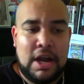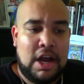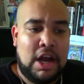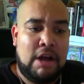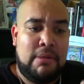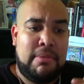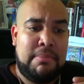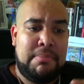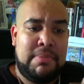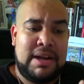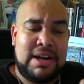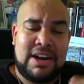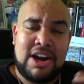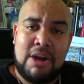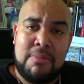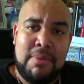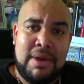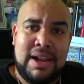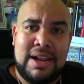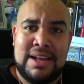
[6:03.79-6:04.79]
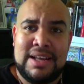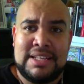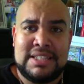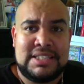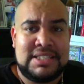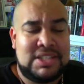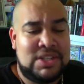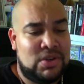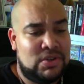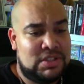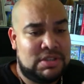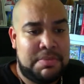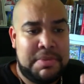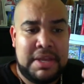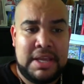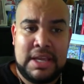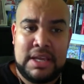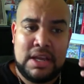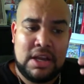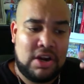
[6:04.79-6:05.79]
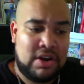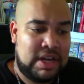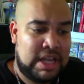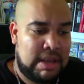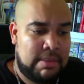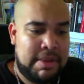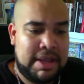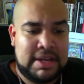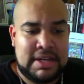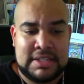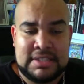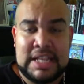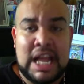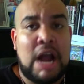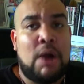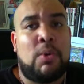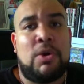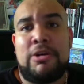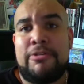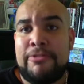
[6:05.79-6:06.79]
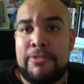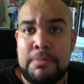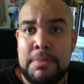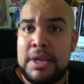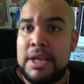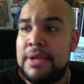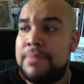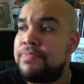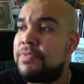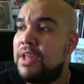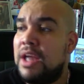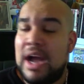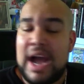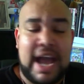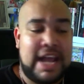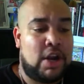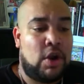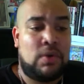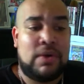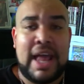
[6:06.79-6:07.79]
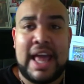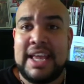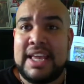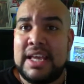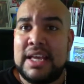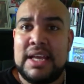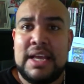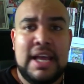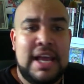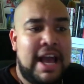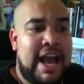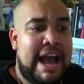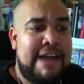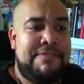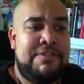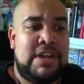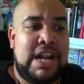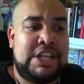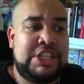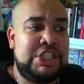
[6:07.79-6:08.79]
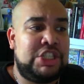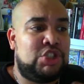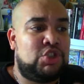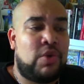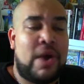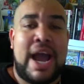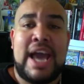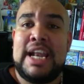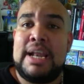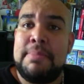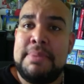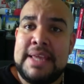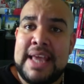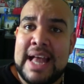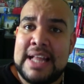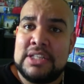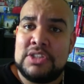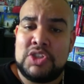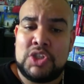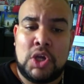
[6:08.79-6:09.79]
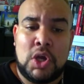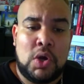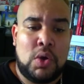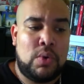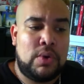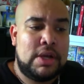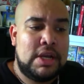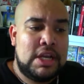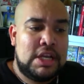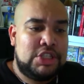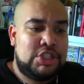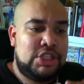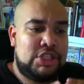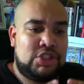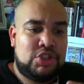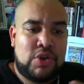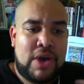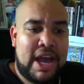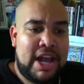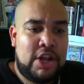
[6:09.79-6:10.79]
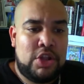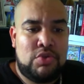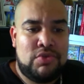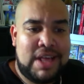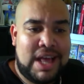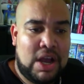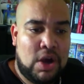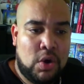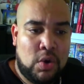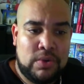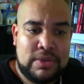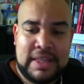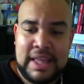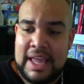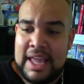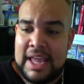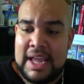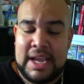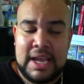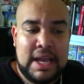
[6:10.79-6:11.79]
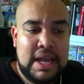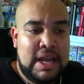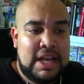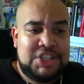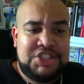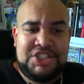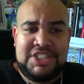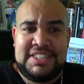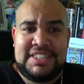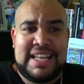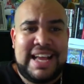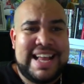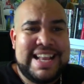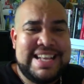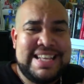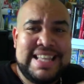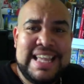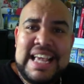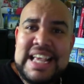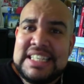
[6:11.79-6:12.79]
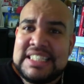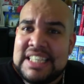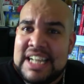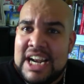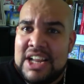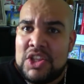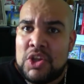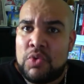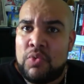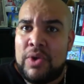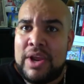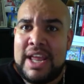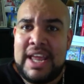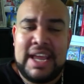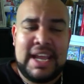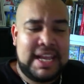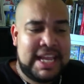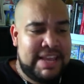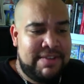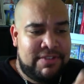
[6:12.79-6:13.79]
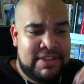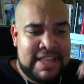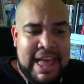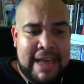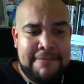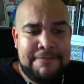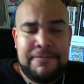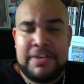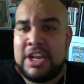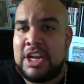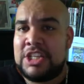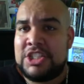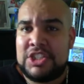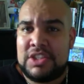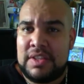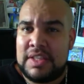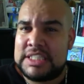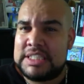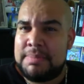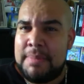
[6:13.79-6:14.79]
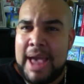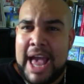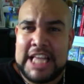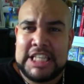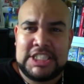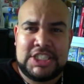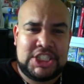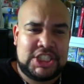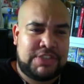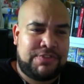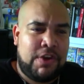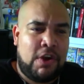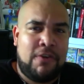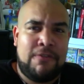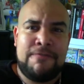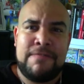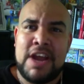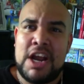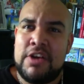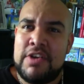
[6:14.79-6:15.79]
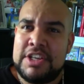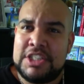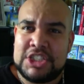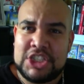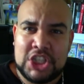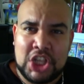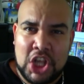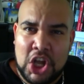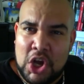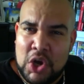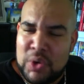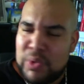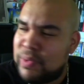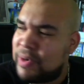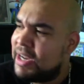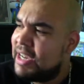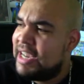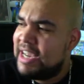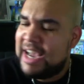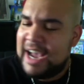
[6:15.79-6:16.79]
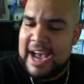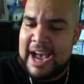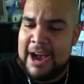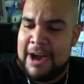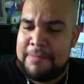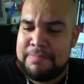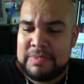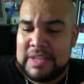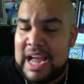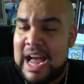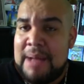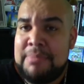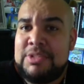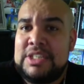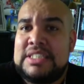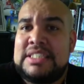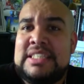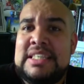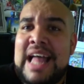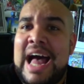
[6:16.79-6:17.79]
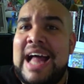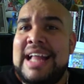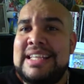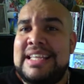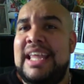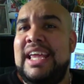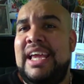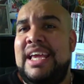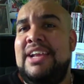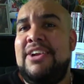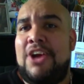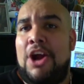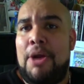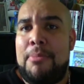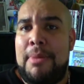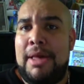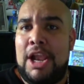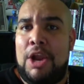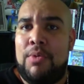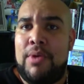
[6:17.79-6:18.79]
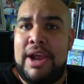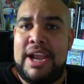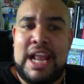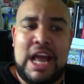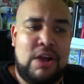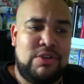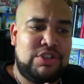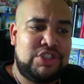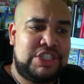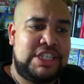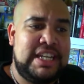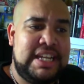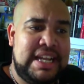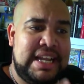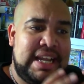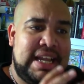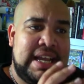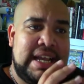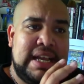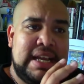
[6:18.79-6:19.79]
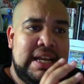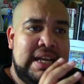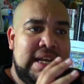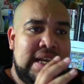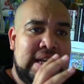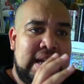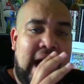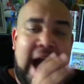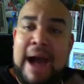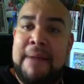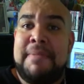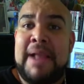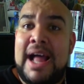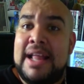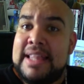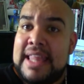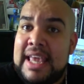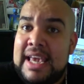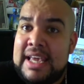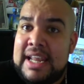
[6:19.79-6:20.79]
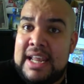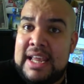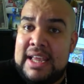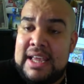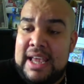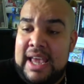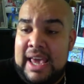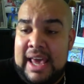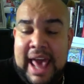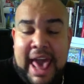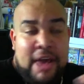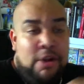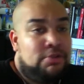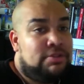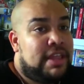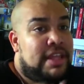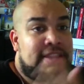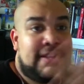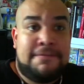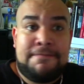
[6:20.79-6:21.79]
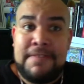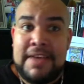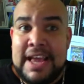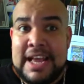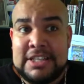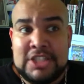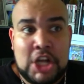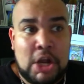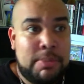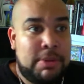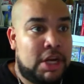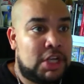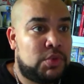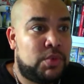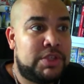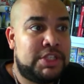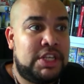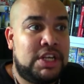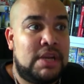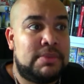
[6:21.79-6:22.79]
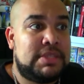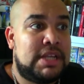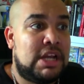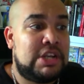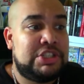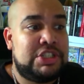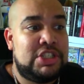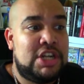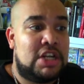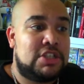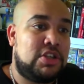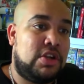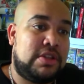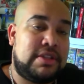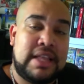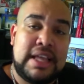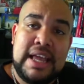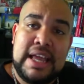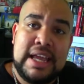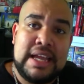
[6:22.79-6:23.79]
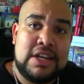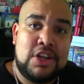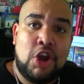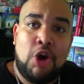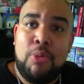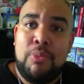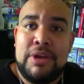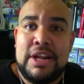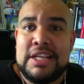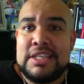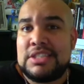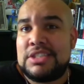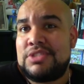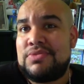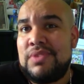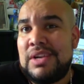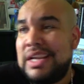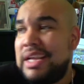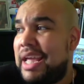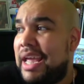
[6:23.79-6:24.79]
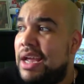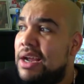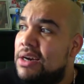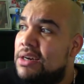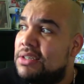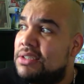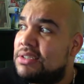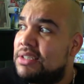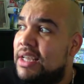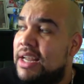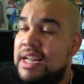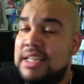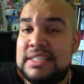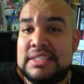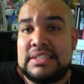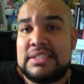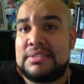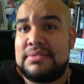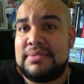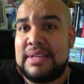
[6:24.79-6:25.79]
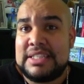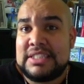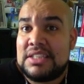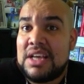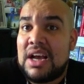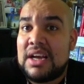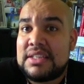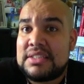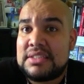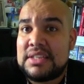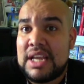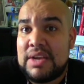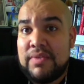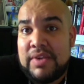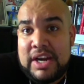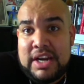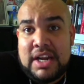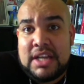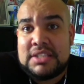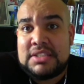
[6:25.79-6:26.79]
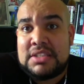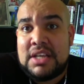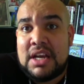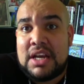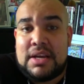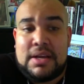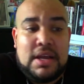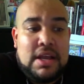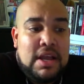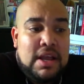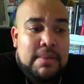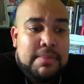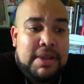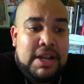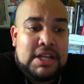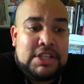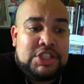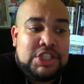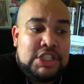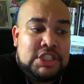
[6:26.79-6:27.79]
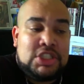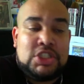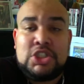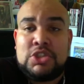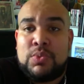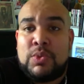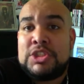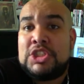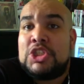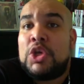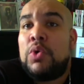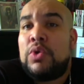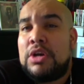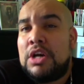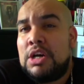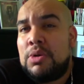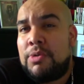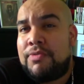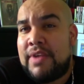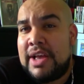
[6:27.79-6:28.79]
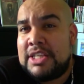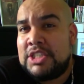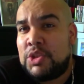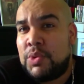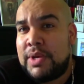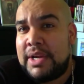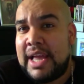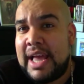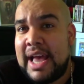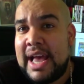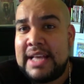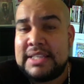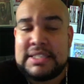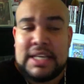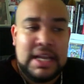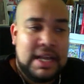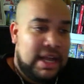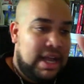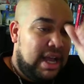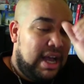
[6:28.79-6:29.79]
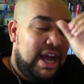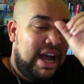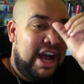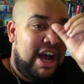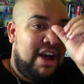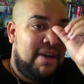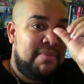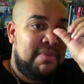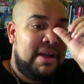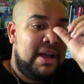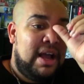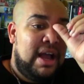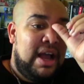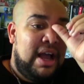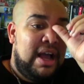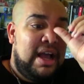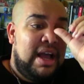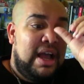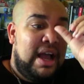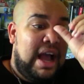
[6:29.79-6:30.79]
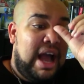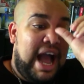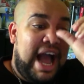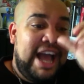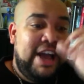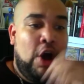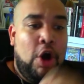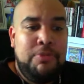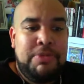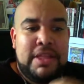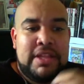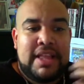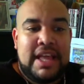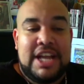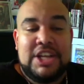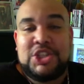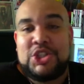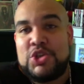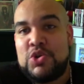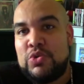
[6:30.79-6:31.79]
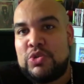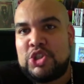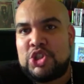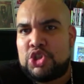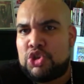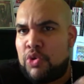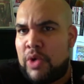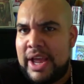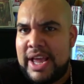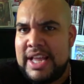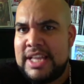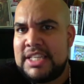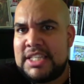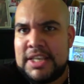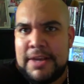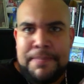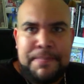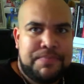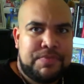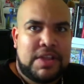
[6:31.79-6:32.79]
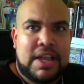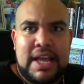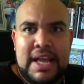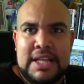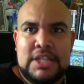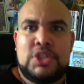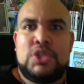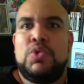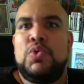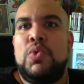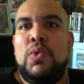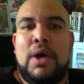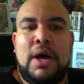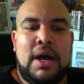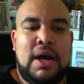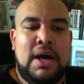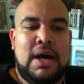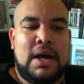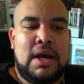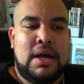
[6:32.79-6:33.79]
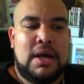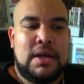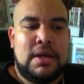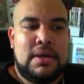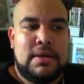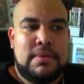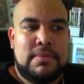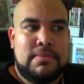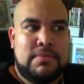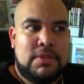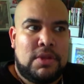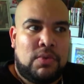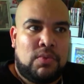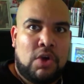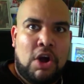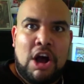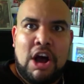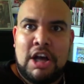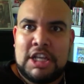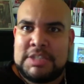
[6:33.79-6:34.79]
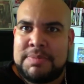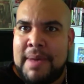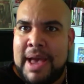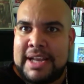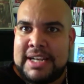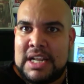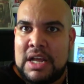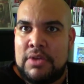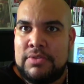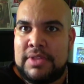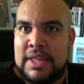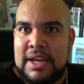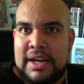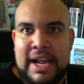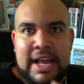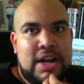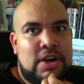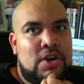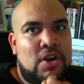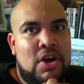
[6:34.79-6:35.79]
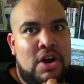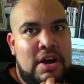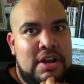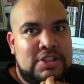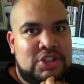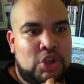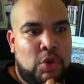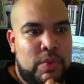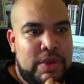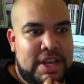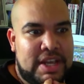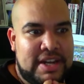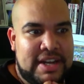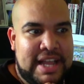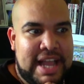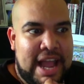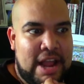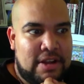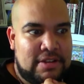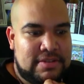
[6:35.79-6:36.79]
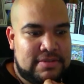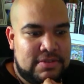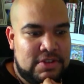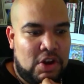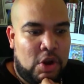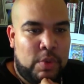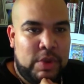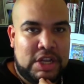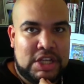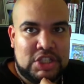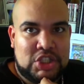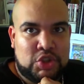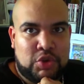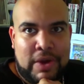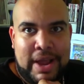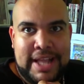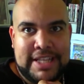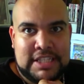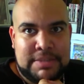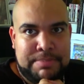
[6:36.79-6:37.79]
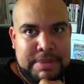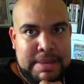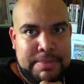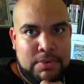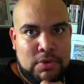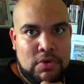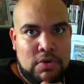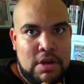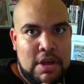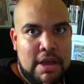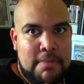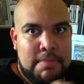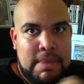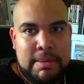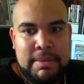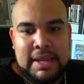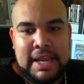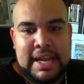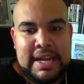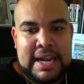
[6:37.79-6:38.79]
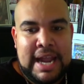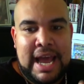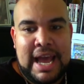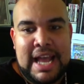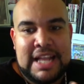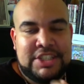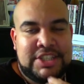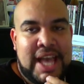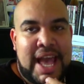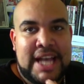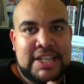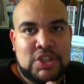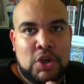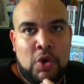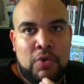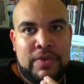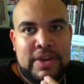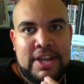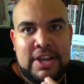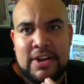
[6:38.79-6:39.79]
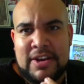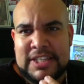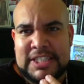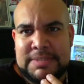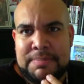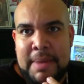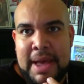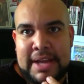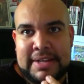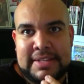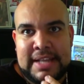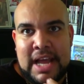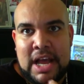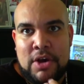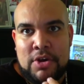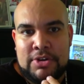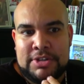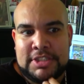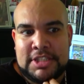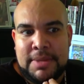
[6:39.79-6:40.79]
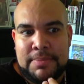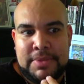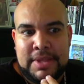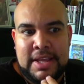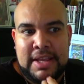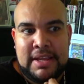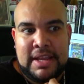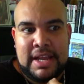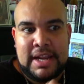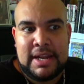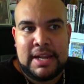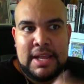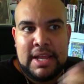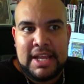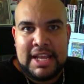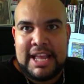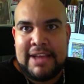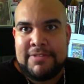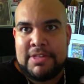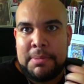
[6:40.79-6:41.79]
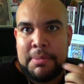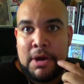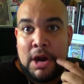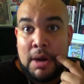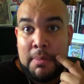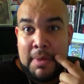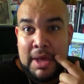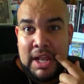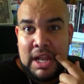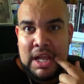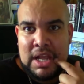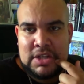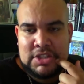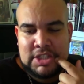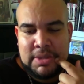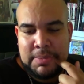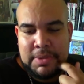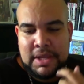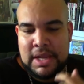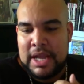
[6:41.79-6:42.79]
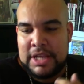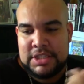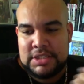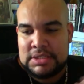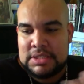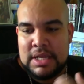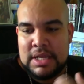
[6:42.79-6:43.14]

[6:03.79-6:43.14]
But Carmella is still, to me, her gimmick does not work for me. I don't like it. I feel like she's trying to be Enzo. She's trying to do that whole thing. She's decent in the ring. Even that finish to this match just felt very slow. I'm just not digging Carmella right now. I'm not digging it. And I don't think the fans are, because when she comes out and she does her thing, nobody really cares. And it sucks. It really does suck, because she was so good with Enzo and Cass. I hope that they introduce trades into the Raw SmackDown thing later on, so we can get, you know, we can trade some people, maybe get Nia Jax over here on SmackDown or something, and give them Carmella or something.